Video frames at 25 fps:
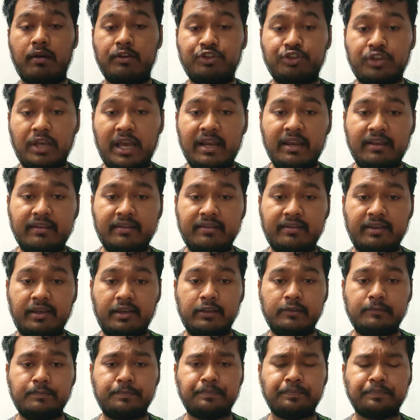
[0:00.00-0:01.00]

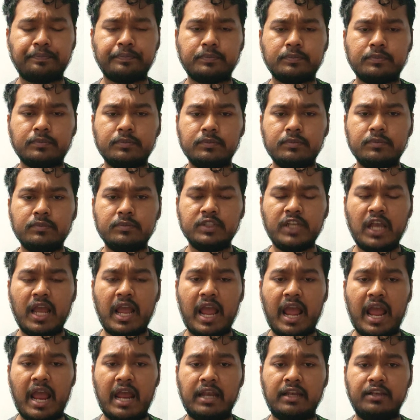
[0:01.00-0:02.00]
jealousy,
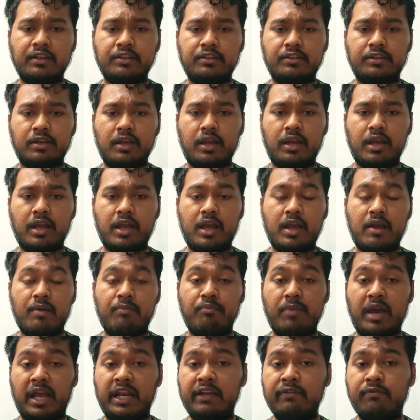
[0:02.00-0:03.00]
and
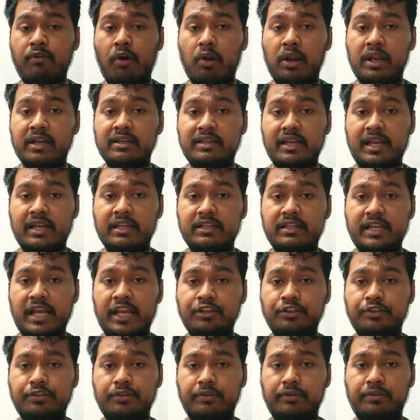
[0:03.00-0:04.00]
malevolent
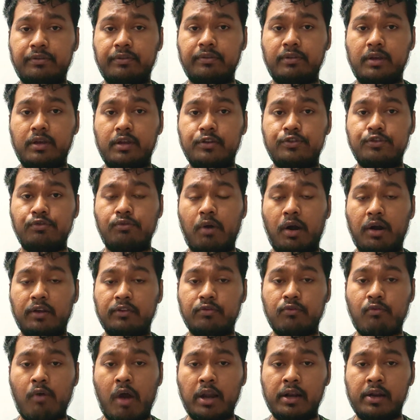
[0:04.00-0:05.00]
intentions
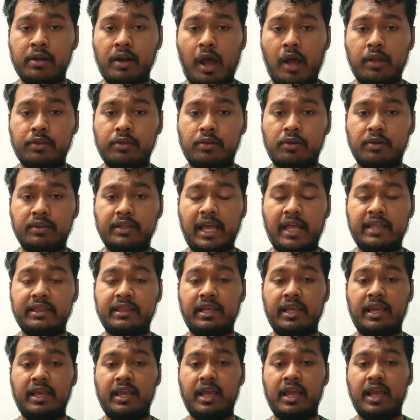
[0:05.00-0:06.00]
towards one another that
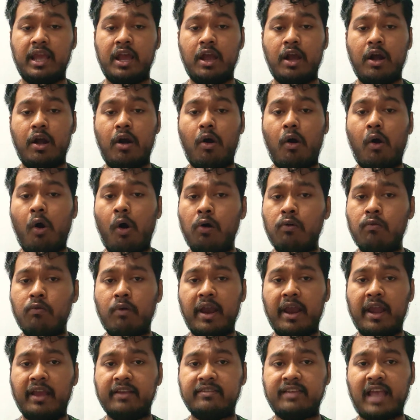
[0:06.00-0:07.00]
they
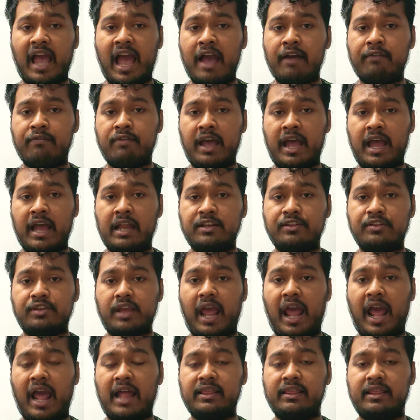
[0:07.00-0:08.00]
always have had
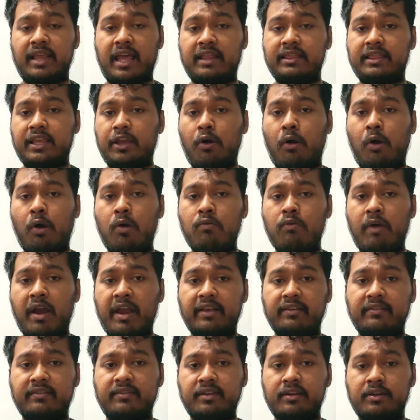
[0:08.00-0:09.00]
and that they
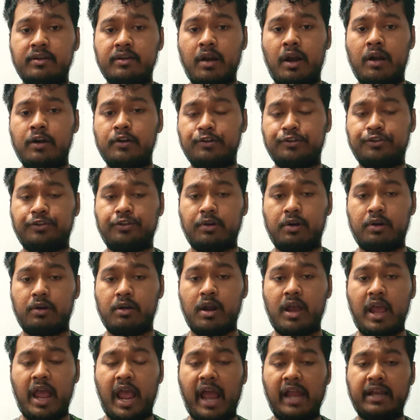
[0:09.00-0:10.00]
always nurture
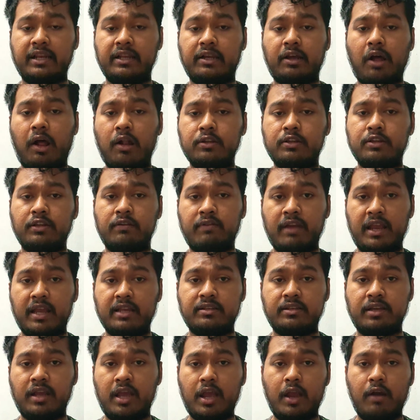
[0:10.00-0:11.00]
and
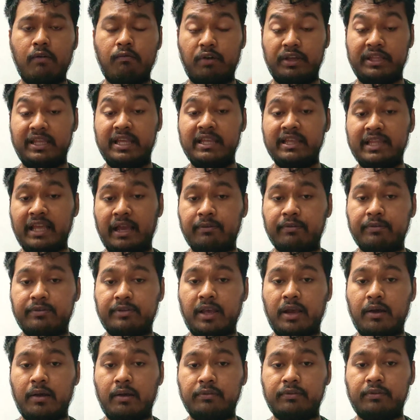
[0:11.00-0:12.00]
cultivate within
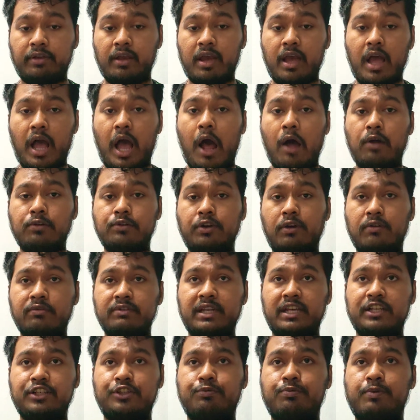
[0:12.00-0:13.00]
themselves out of
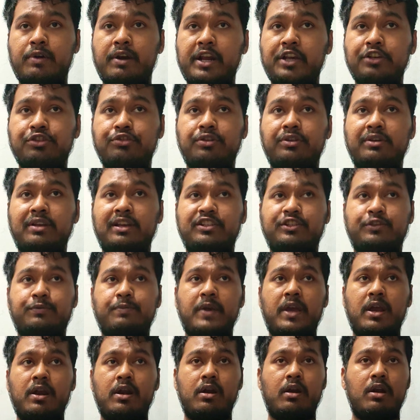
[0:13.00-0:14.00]
desperation,
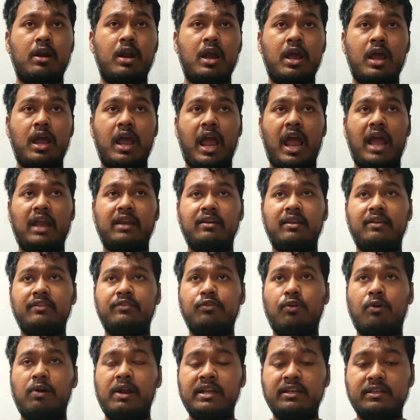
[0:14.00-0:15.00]
despair, and
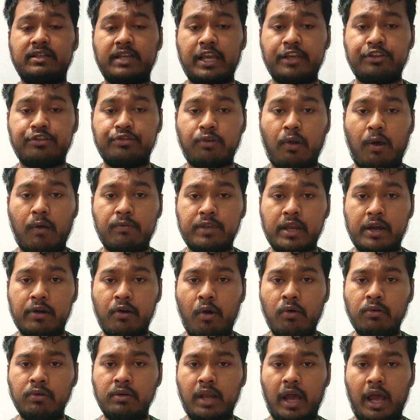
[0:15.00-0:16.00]
disorientation of their
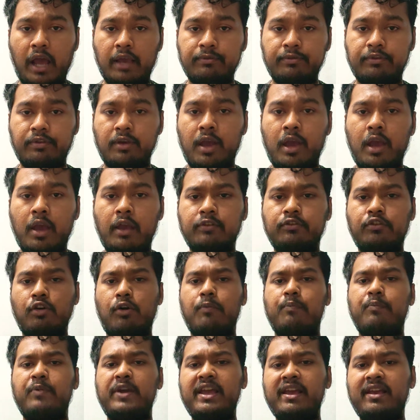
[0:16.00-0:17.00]
own lives.
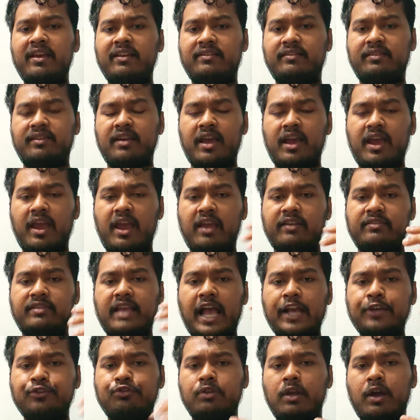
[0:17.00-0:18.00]
So peace is
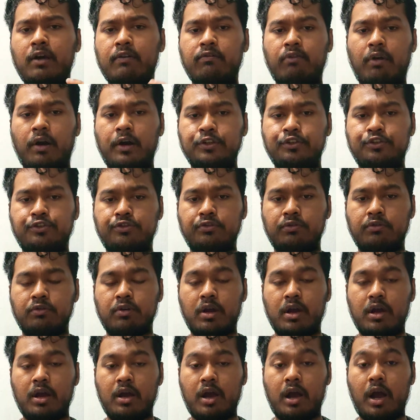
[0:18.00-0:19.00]
actually a virtue,
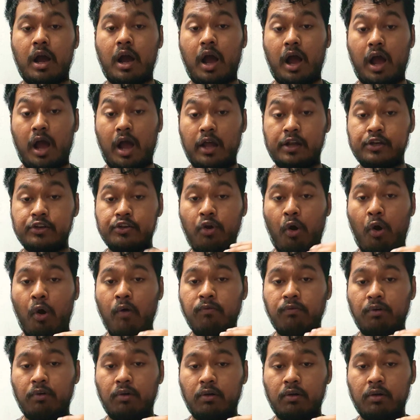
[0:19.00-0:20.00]
a
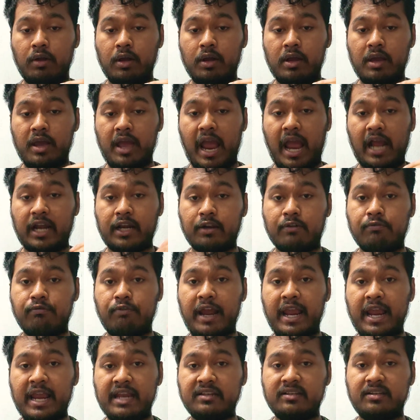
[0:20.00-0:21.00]
noble and
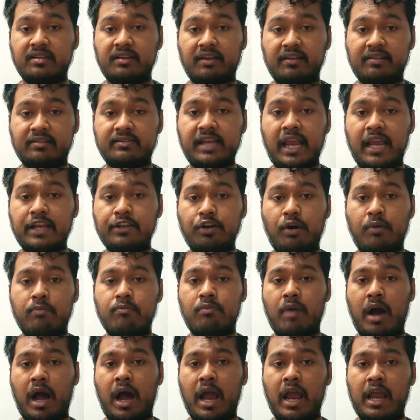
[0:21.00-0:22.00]
great state
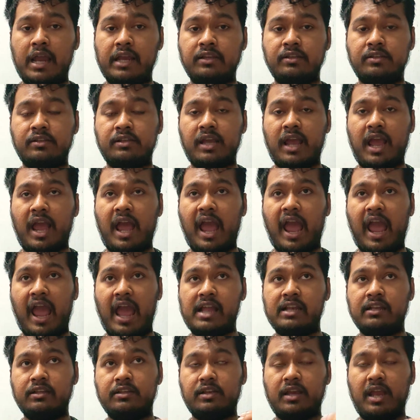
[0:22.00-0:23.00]
of mind,
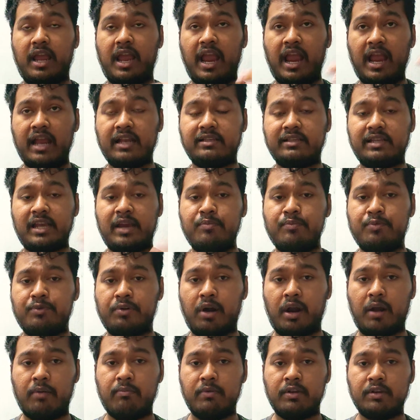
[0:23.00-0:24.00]
and a
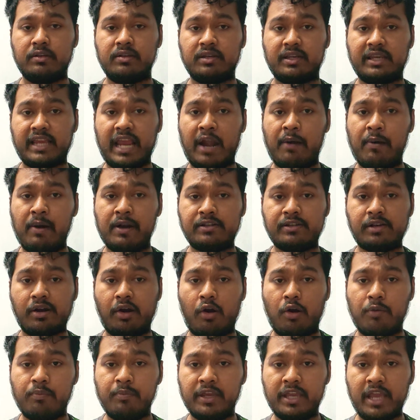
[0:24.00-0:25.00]
temperament, character
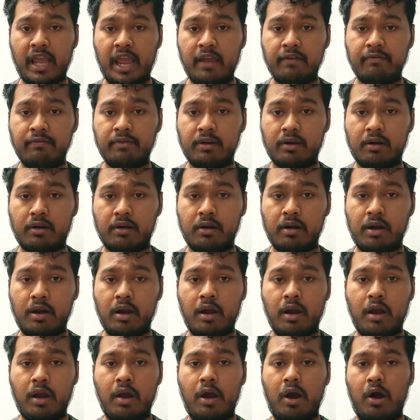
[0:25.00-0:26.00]
or behavior
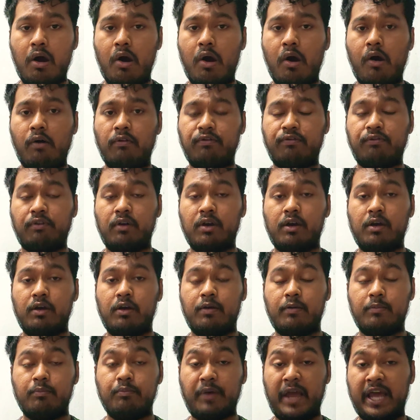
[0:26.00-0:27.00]
of
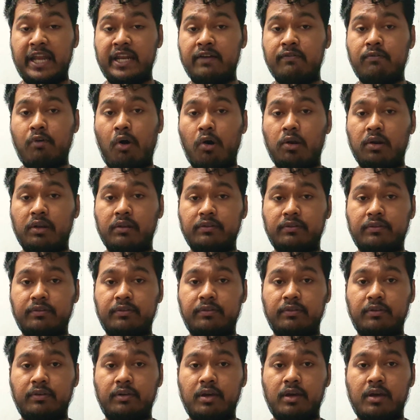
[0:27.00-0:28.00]

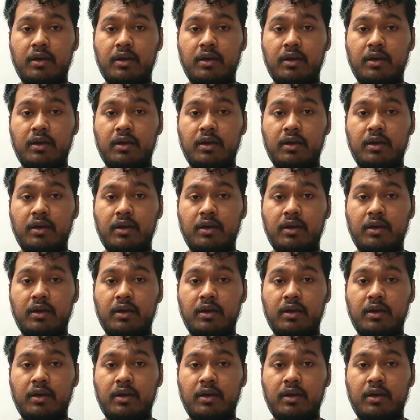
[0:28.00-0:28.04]
benevolence,